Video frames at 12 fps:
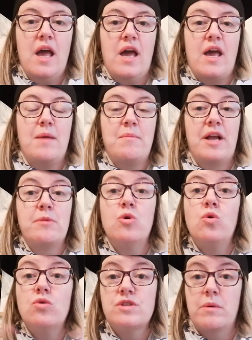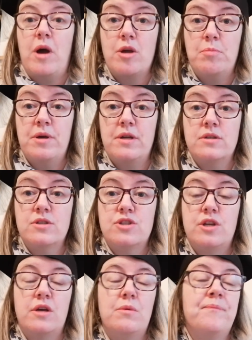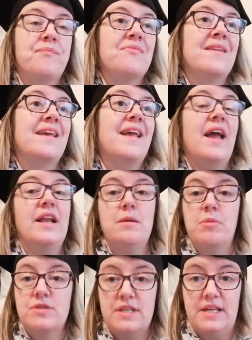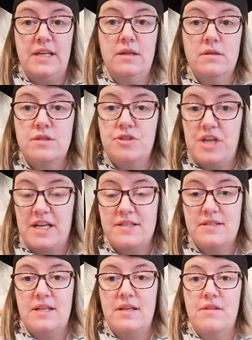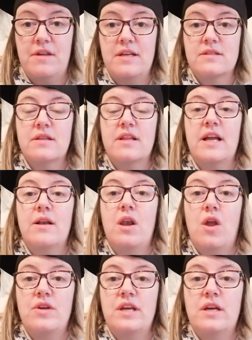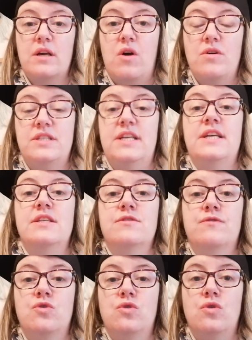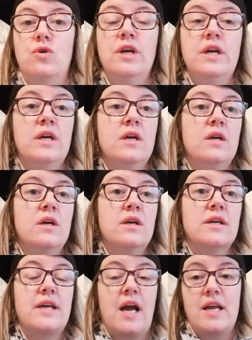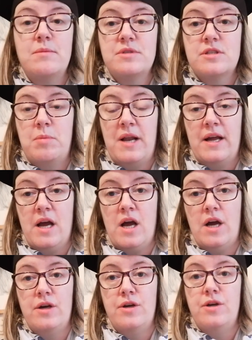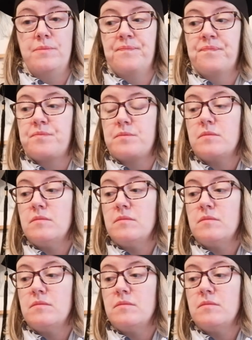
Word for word: Um, and I'm also open to anybody suggesting things that they'd like ideas for games to play at home